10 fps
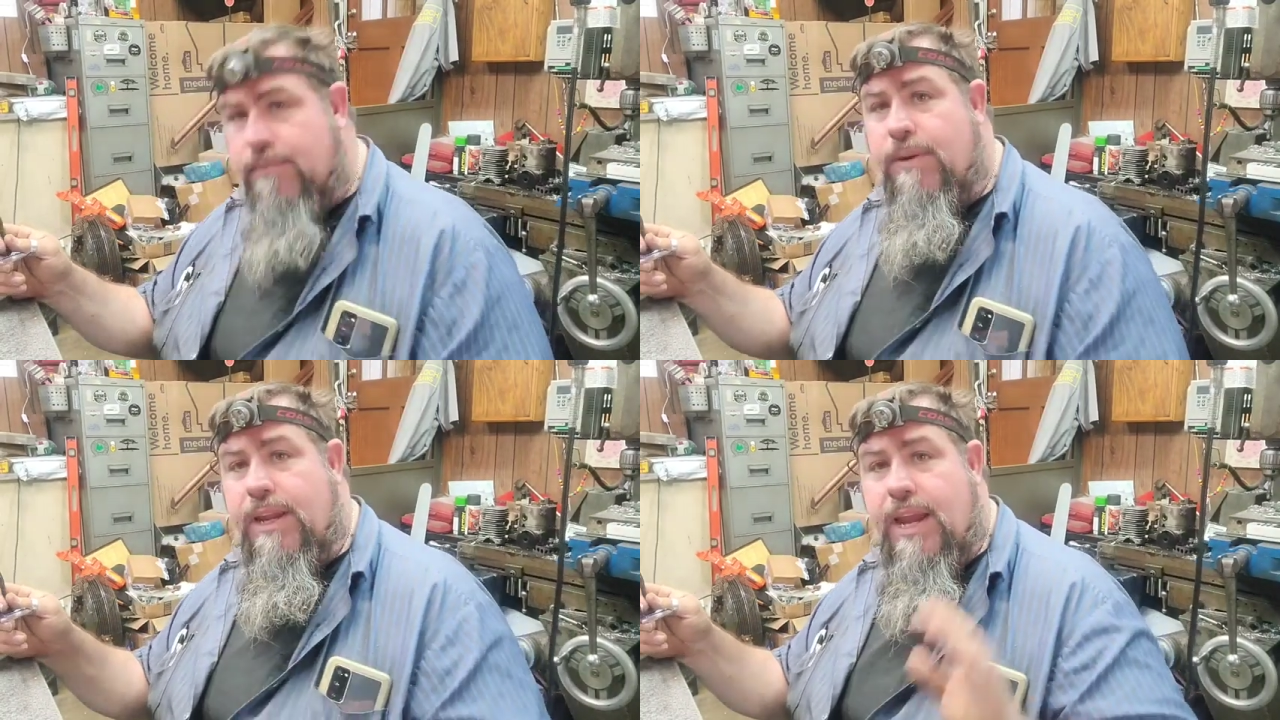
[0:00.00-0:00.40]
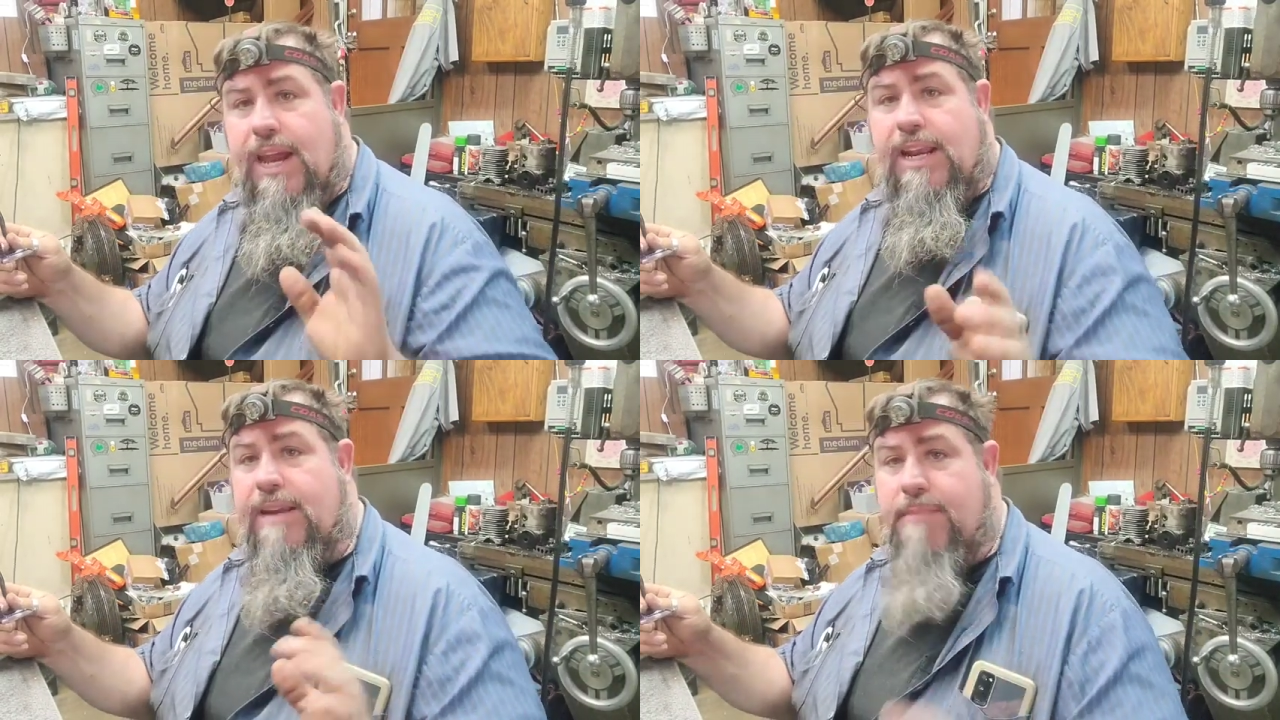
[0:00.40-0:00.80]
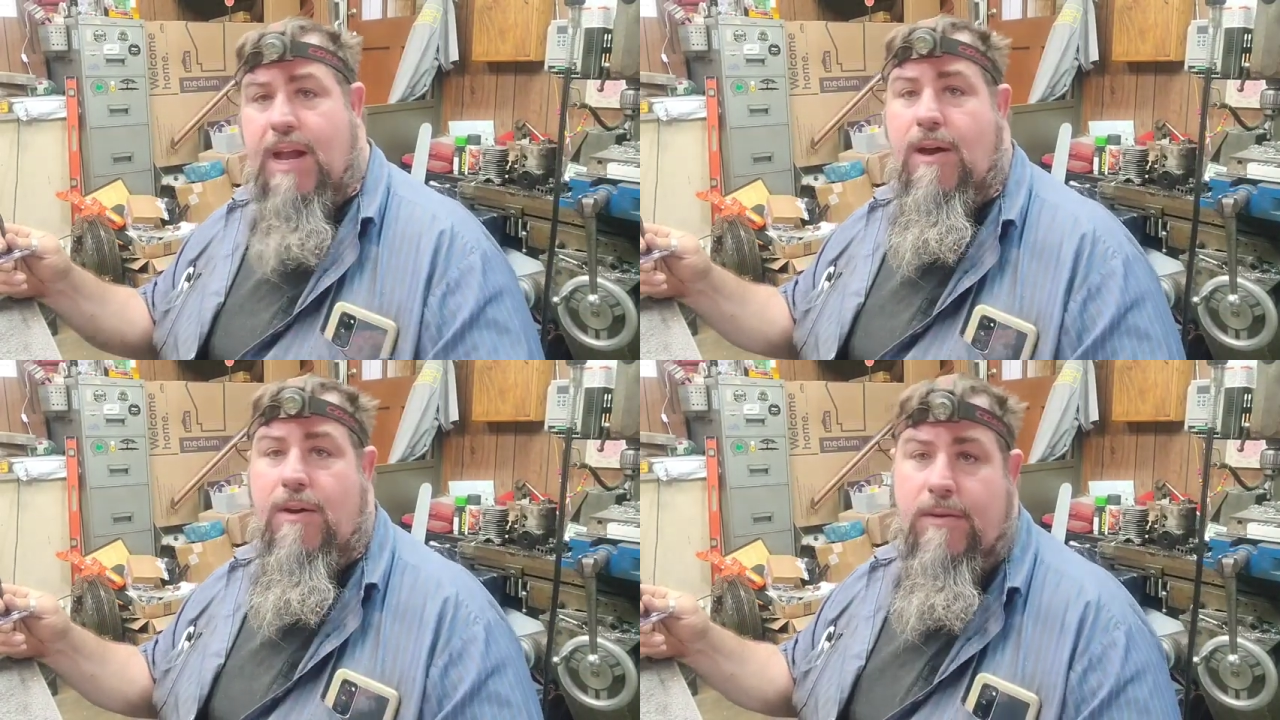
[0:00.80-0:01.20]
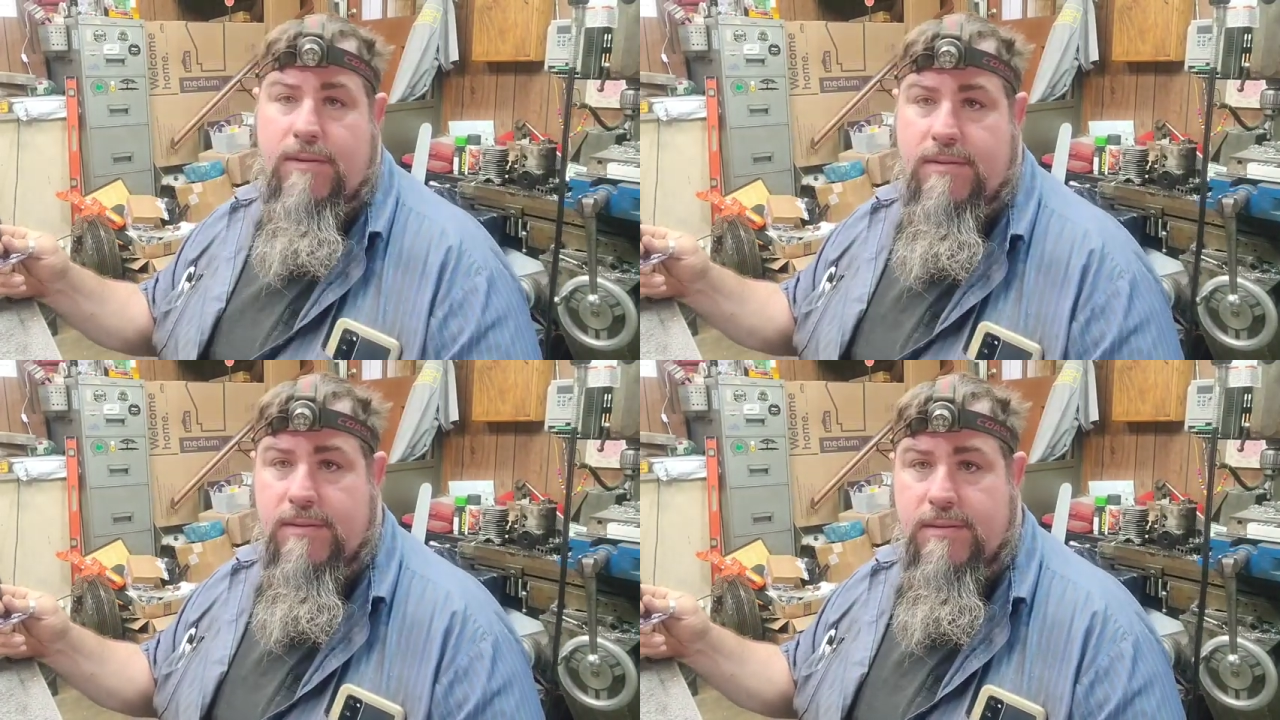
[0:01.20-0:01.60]
we had a
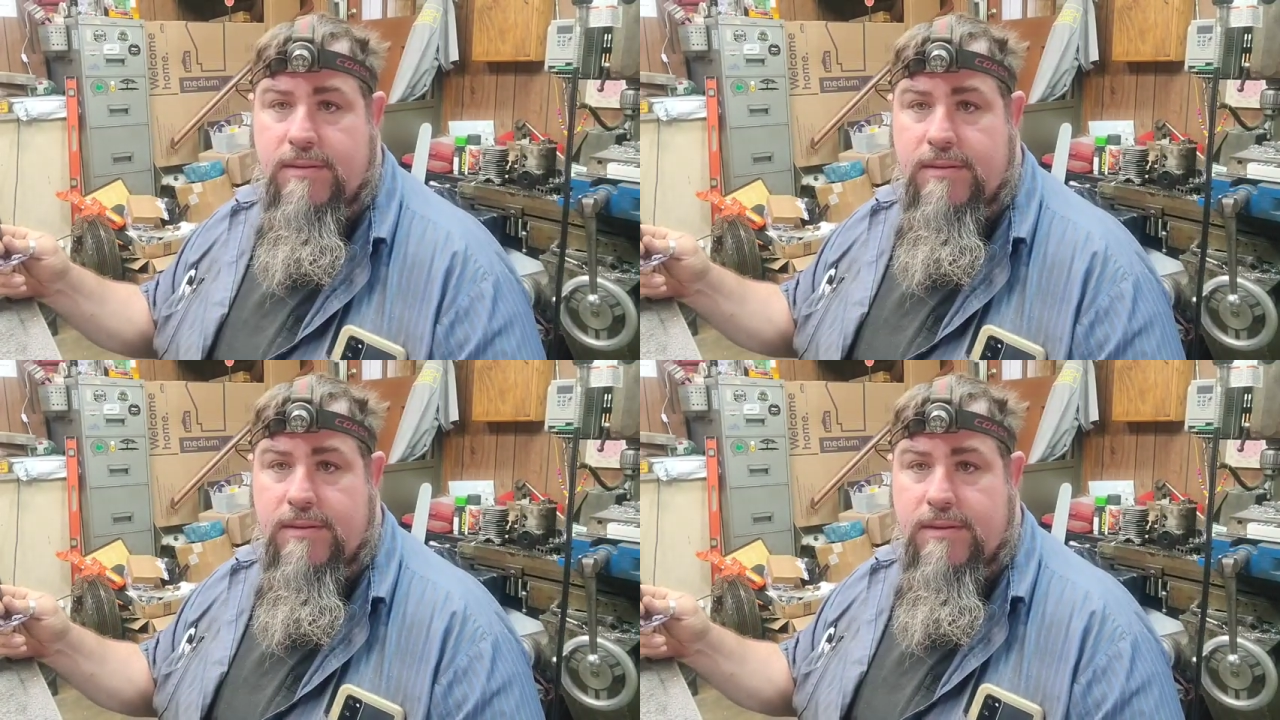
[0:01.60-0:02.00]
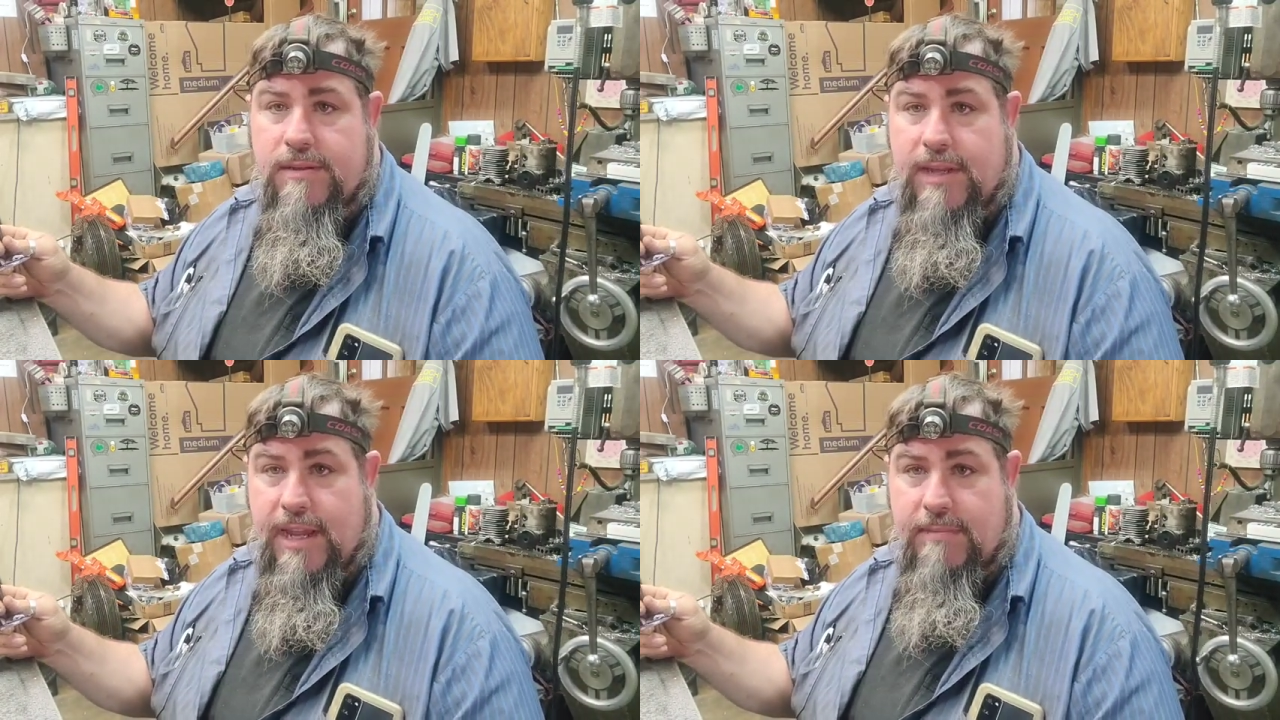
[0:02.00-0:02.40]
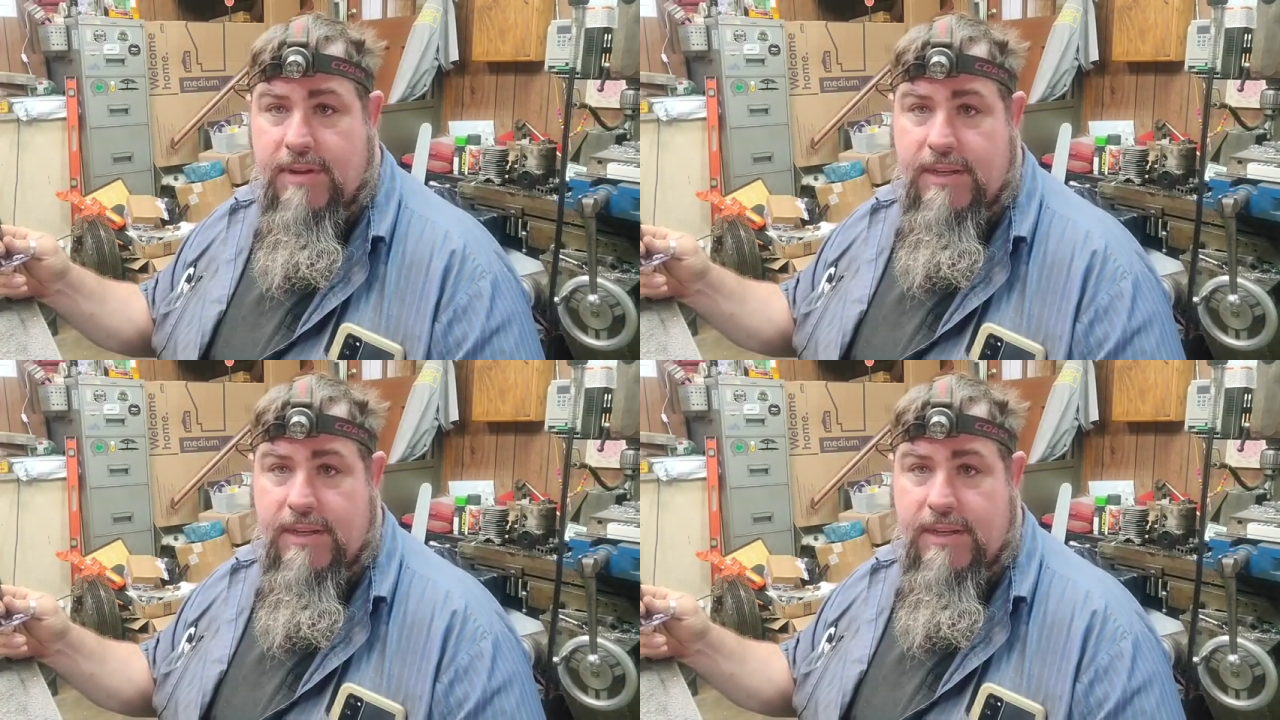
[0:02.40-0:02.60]
ball at